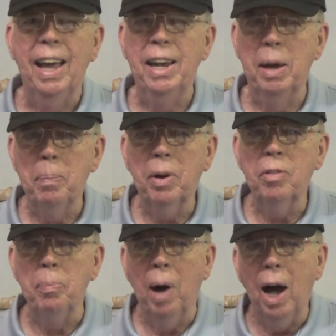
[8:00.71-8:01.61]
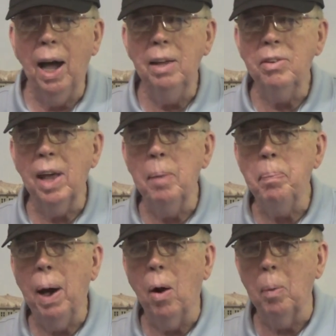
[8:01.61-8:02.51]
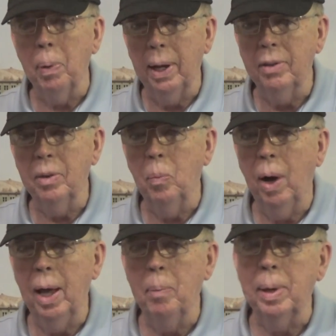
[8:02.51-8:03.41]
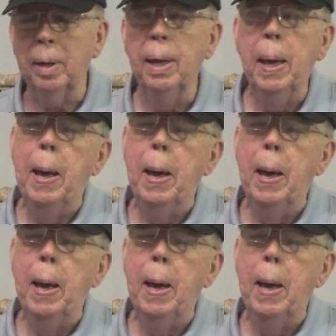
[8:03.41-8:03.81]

a number of mines and power plants in Wyoming,